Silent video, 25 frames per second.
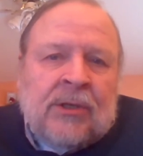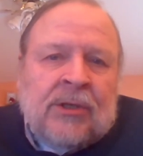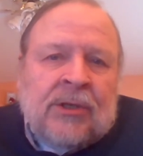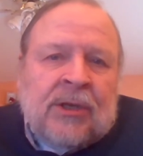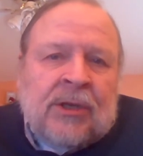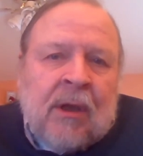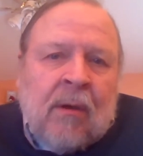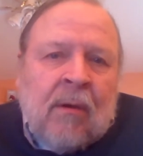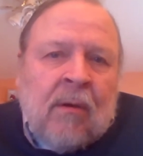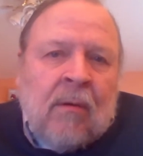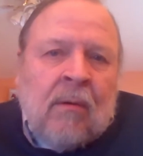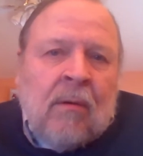
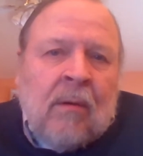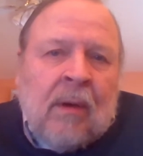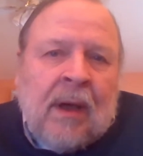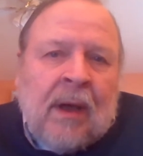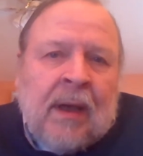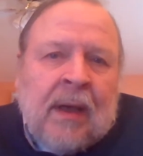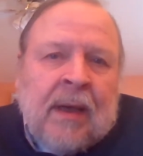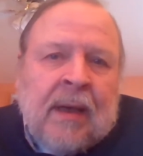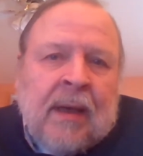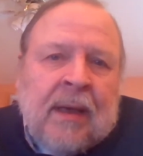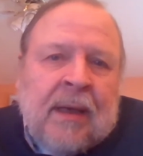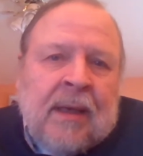So
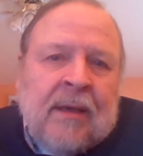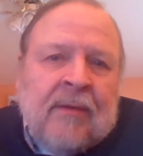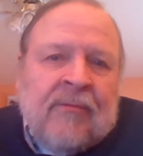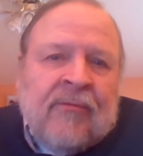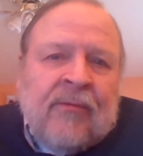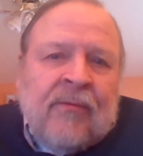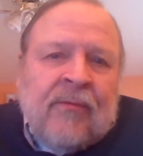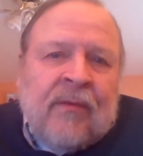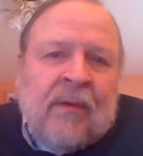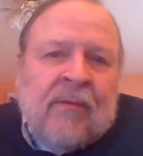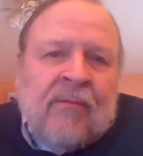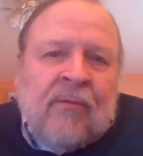uh, if,
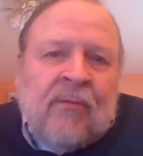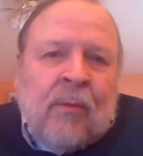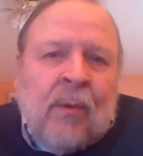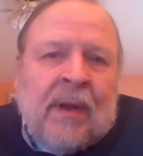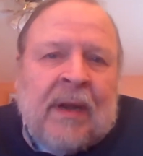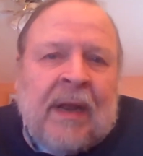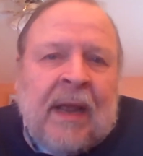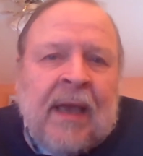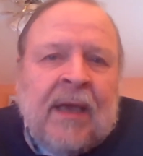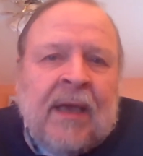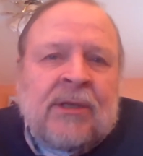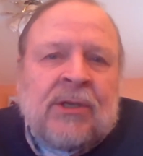if
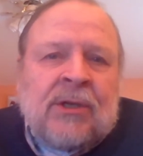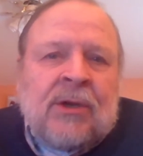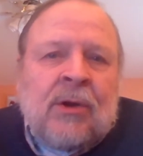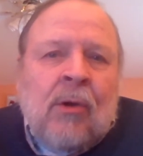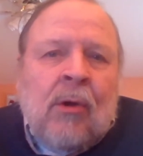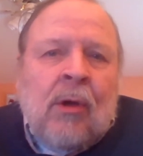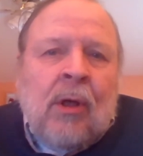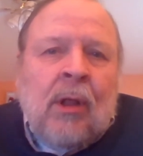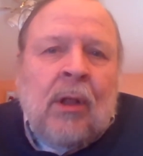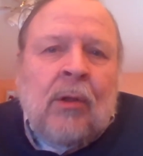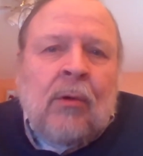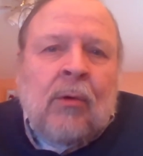one has an
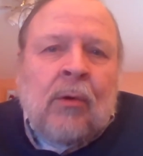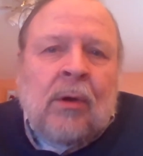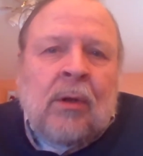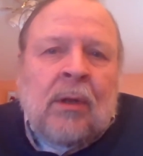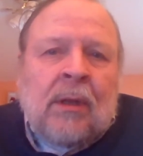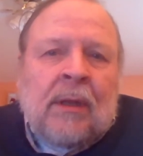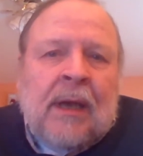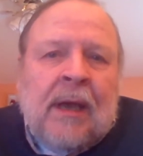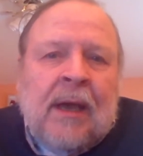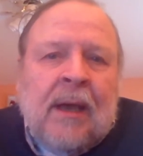all-oral